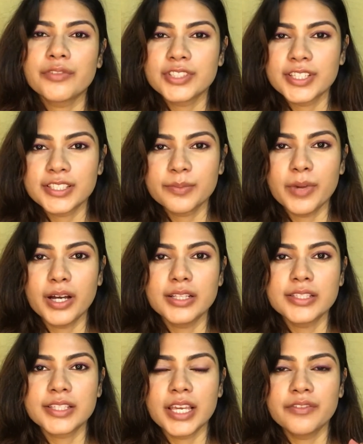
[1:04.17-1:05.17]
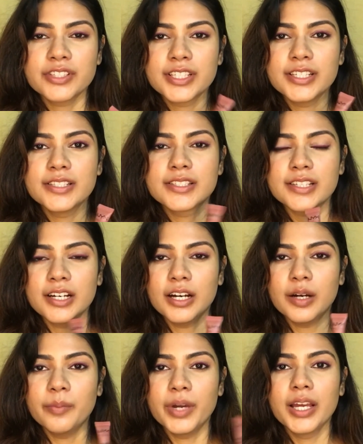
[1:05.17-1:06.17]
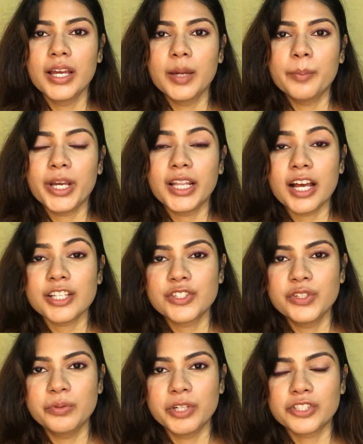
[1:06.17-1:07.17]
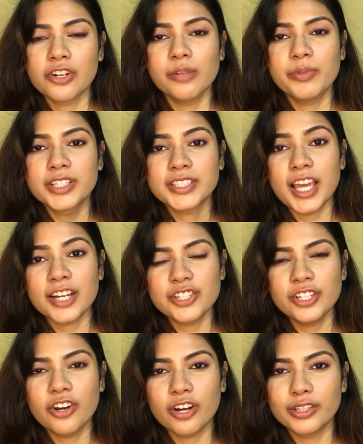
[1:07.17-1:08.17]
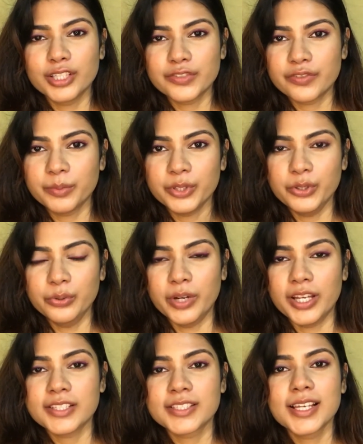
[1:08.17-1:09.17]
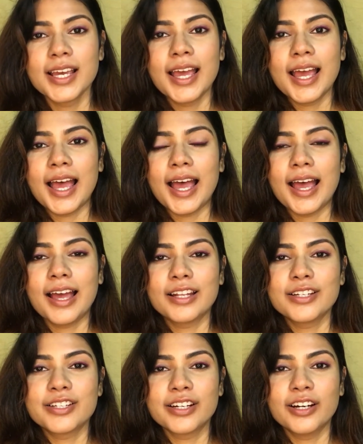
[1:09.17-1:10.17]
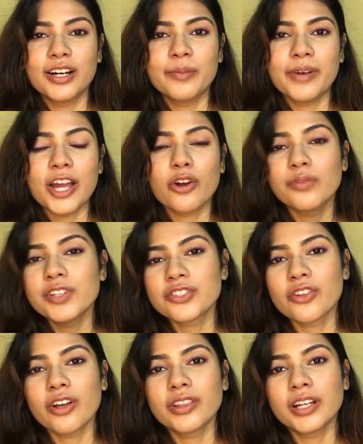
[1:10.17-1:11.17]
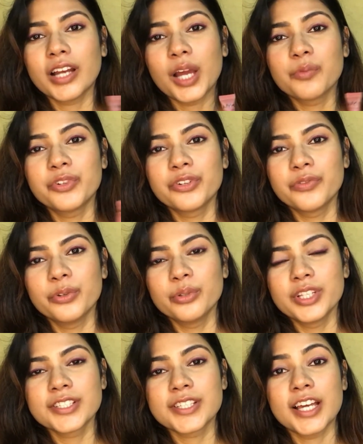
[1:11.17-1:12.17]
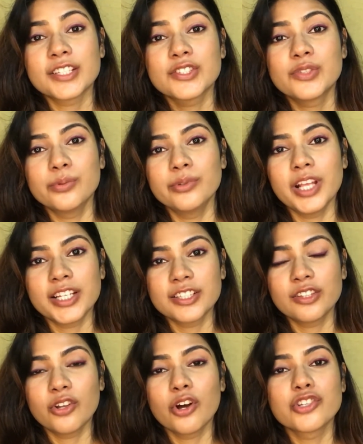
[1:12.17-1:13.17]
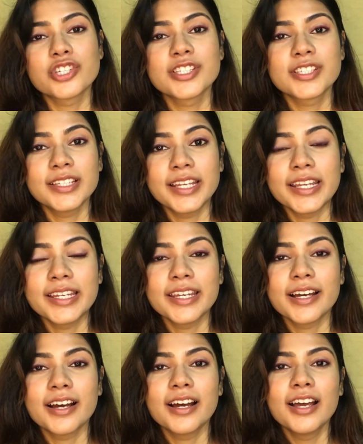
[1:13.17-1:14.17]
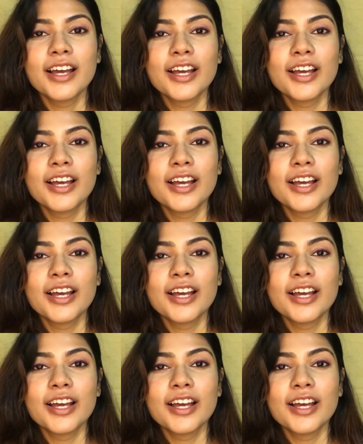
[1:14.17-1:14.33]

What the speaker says: to 6 months, ever since my last US haul, because I actually got this from the US. And I always thought that I would review this as soon as it launches in India.